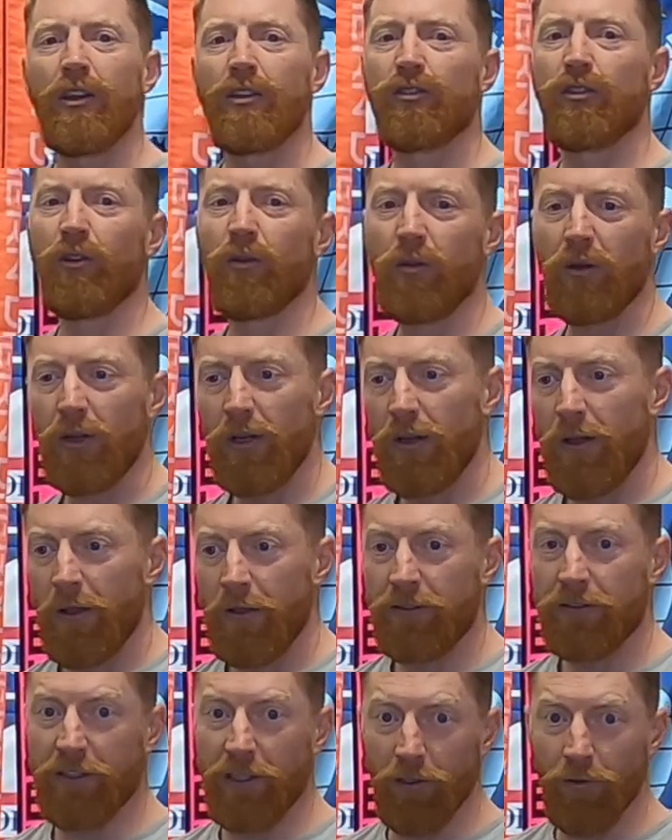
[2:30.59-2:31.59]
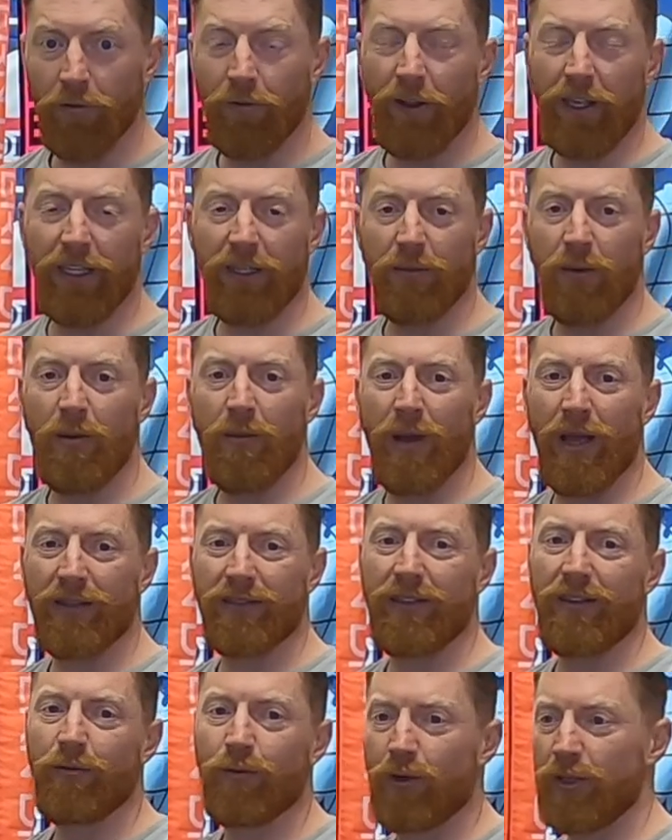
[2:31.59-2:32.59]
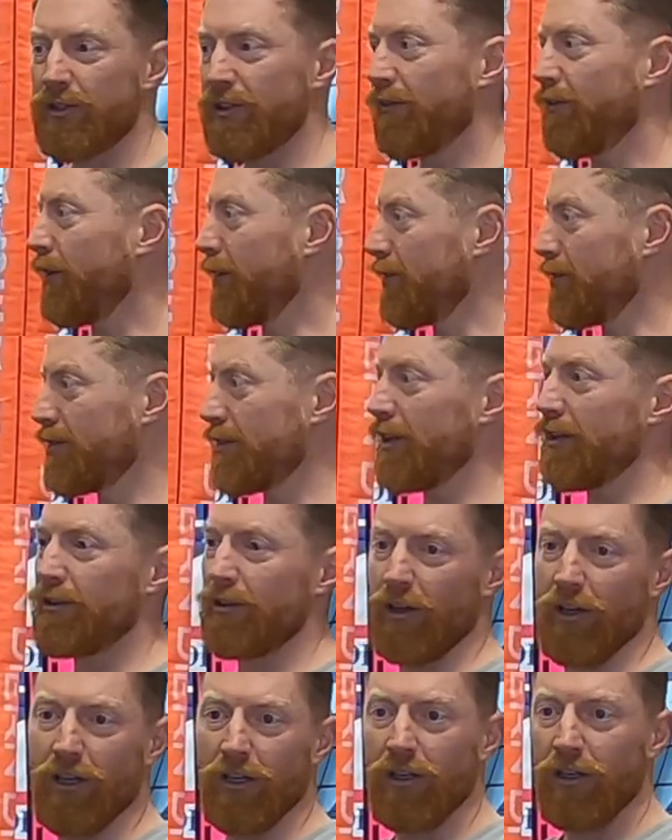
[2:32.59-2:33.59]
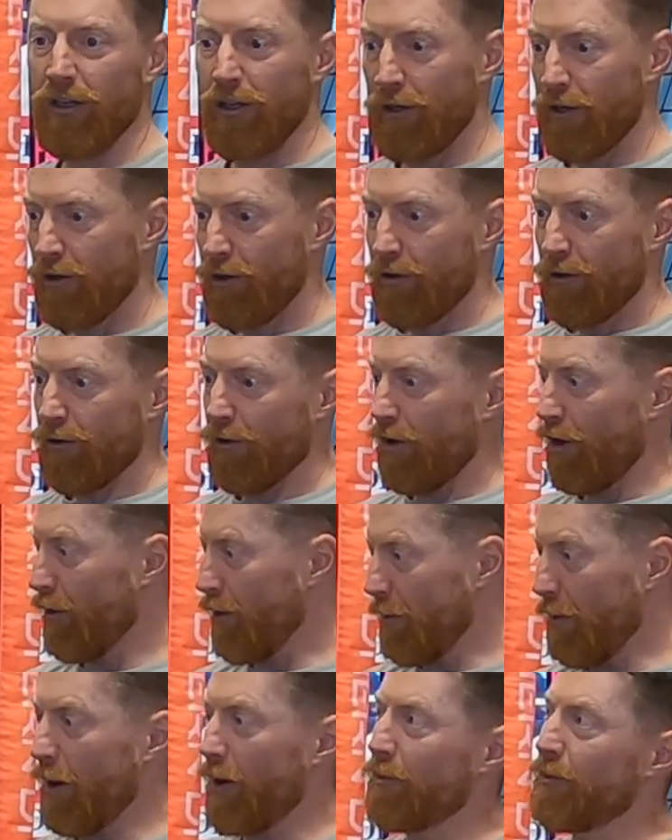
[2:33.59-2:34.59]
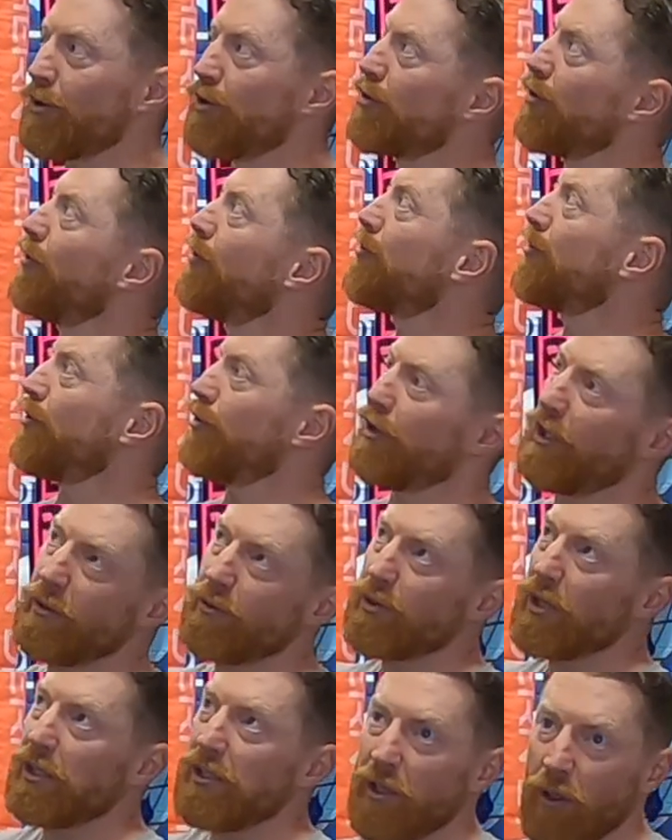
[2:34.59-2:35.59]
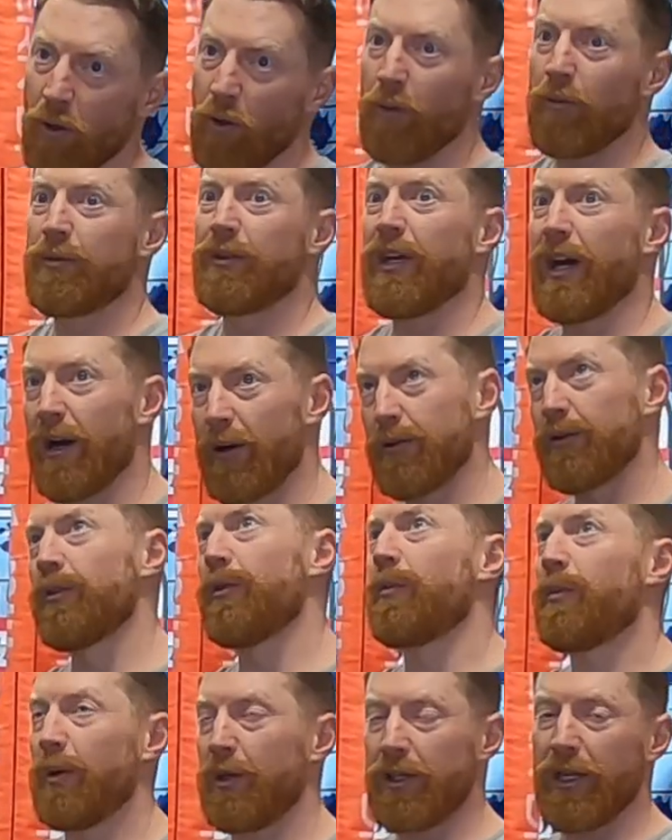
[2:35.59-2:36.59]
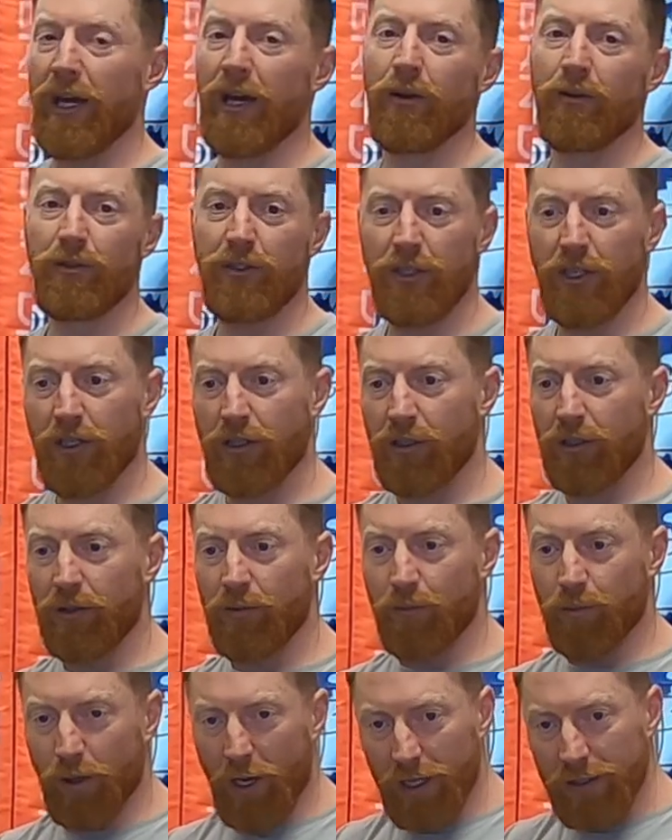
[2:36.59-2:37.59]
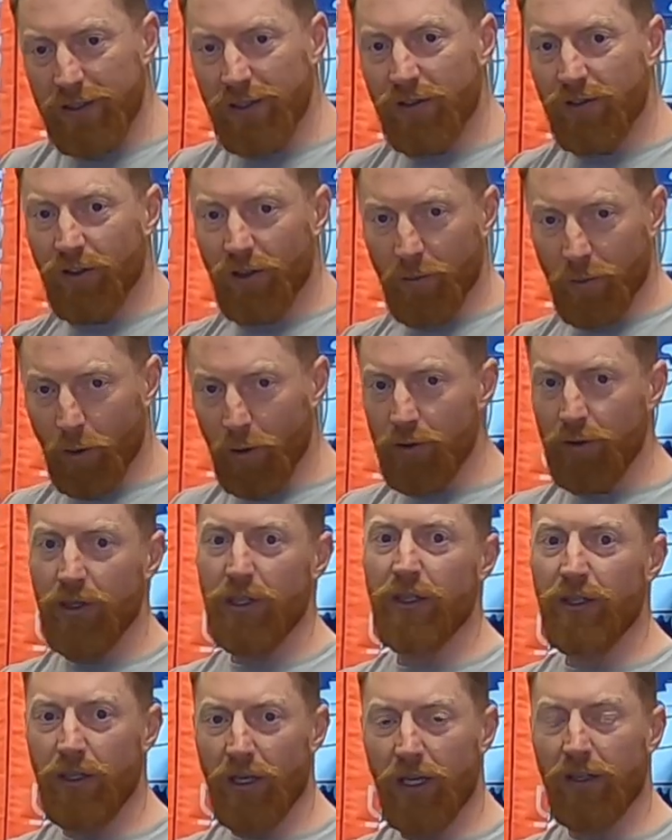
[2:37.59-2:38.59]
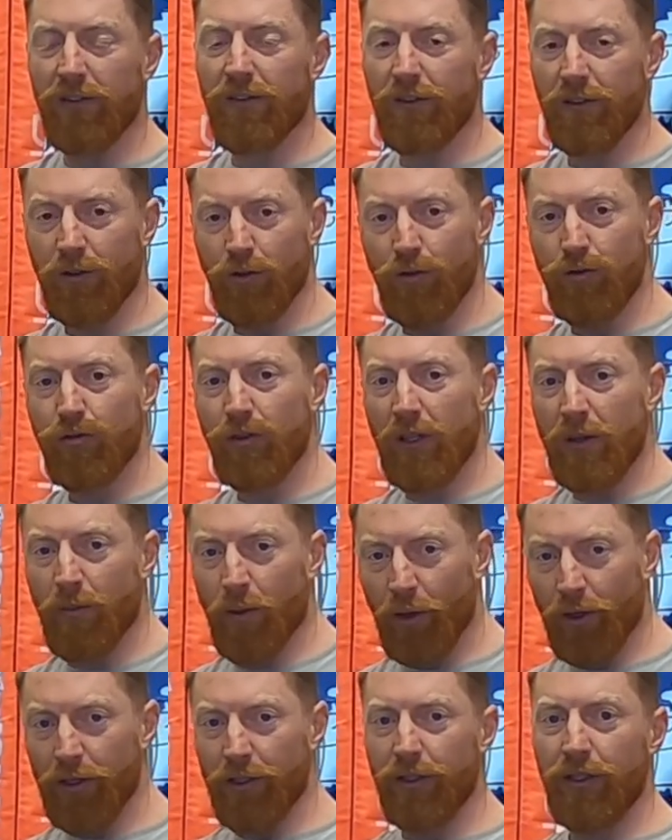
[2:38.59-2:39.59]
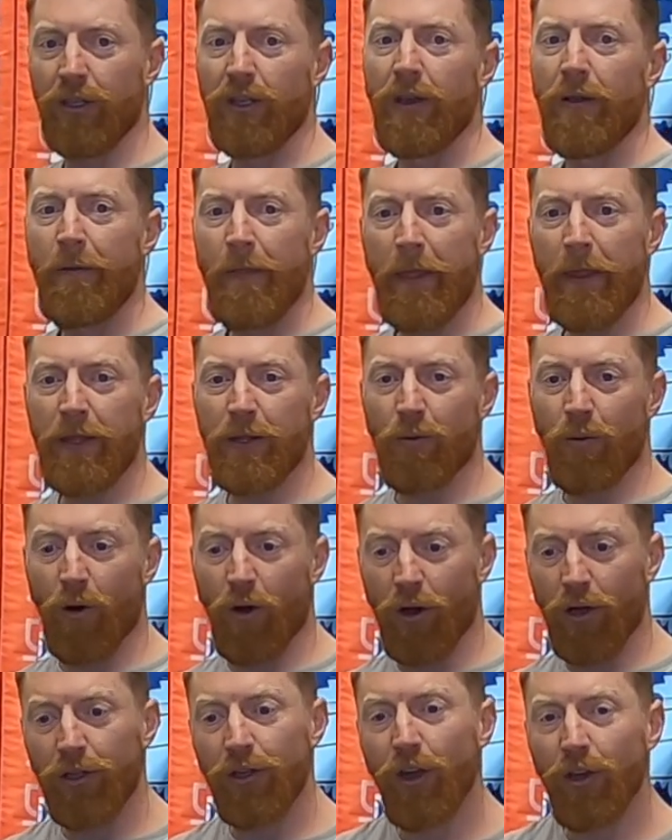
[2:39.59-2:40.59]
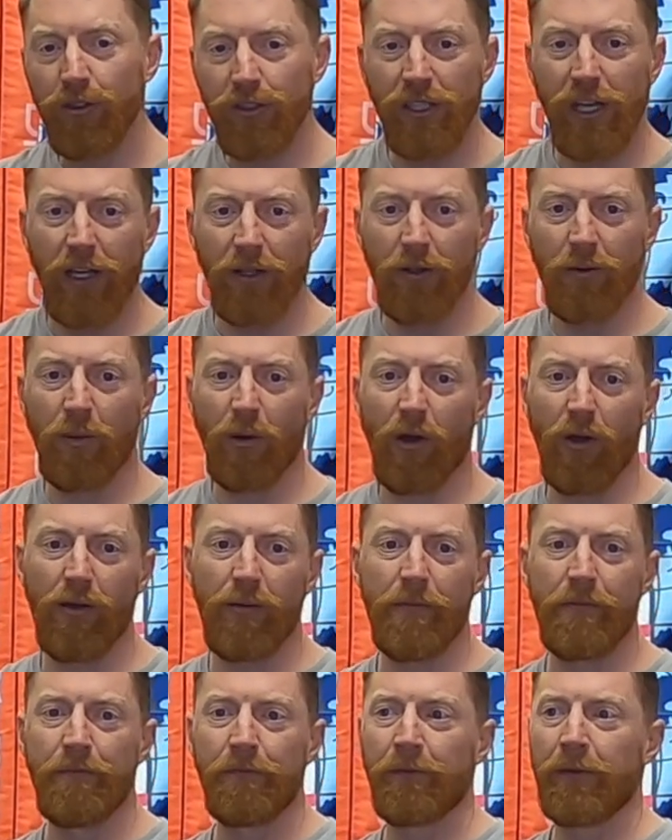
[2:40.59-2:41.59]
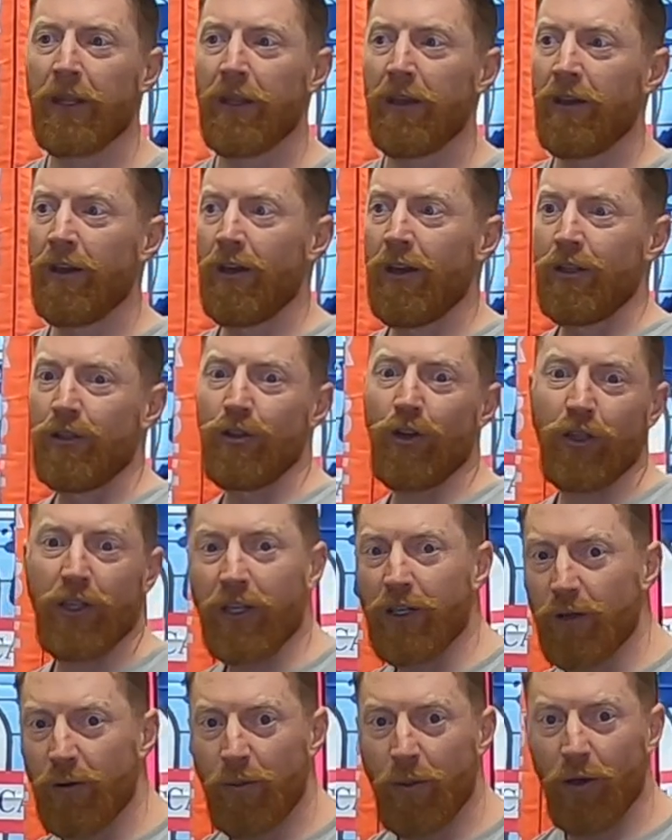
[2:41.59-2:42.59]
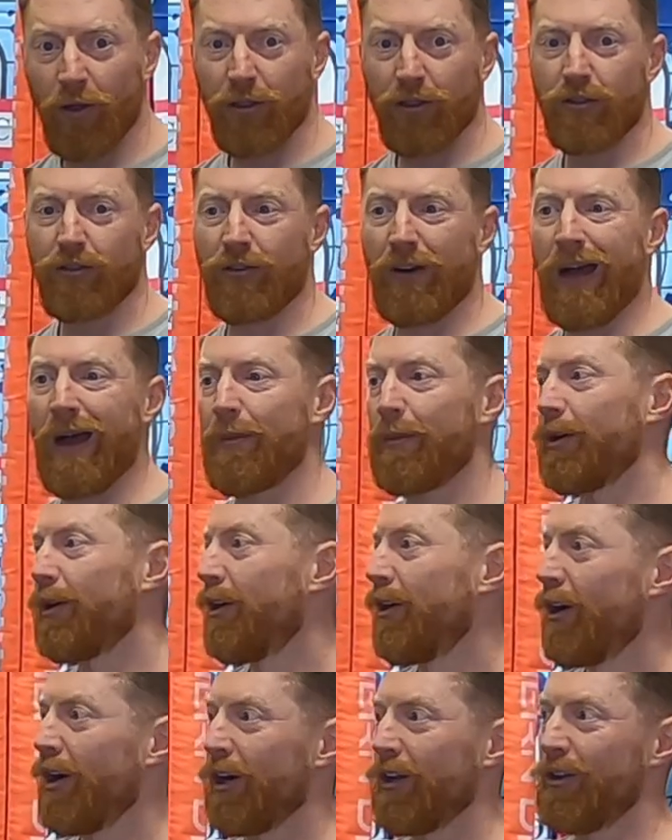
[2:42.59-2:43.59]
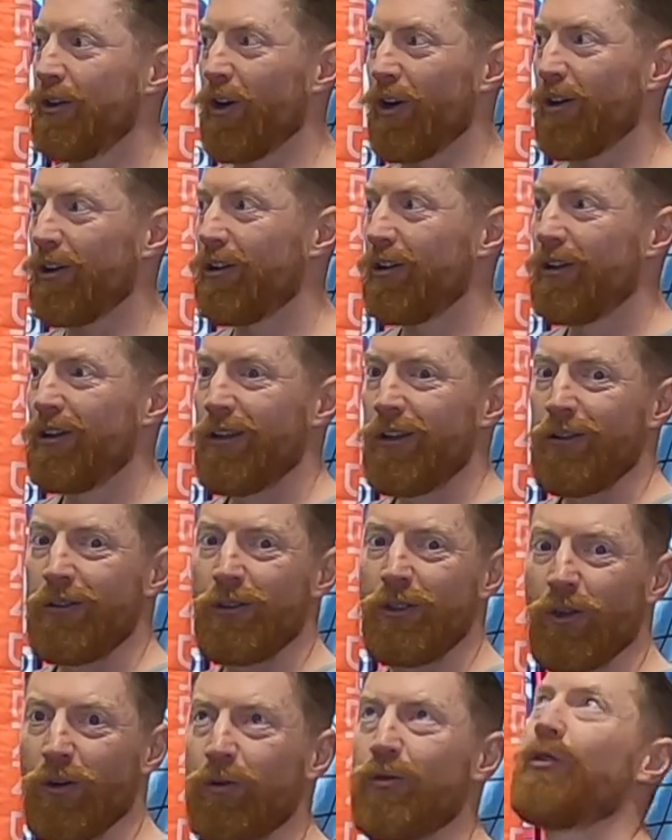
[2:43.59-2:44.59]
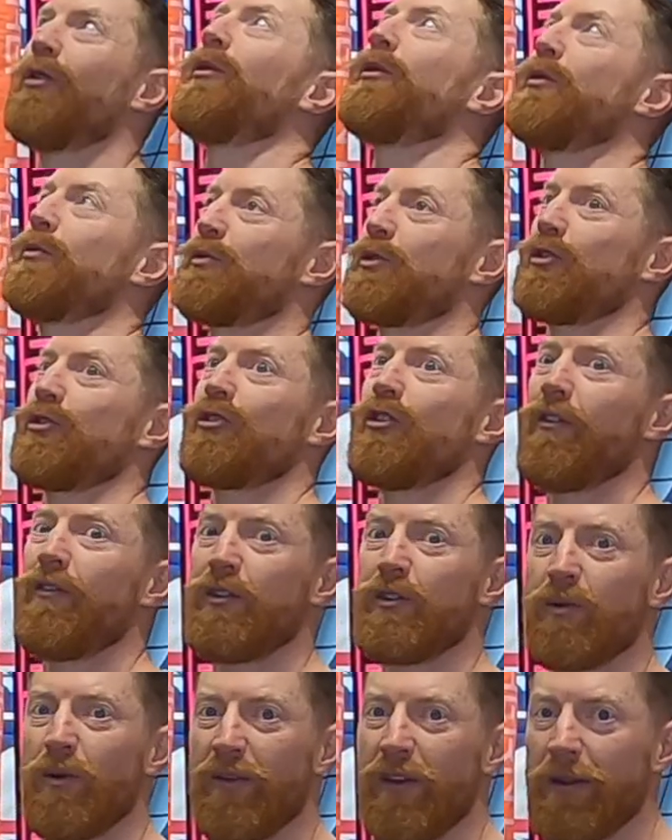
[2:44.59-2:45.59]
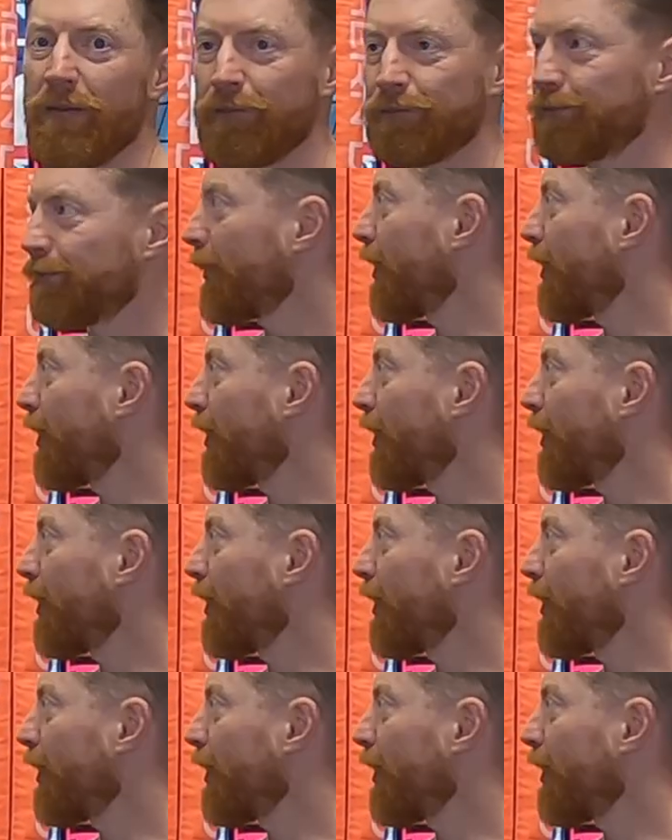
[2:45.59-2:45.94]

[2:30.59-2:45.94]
So skill fade will be massive, whereas if you can sit there on the bottom as such and keep sending it up and down, you can practice to the point that you're nice and neutrally buoyant in the water, not sat on the bottom, not kicking up all the crap, and not, you know, going up to the surface with it.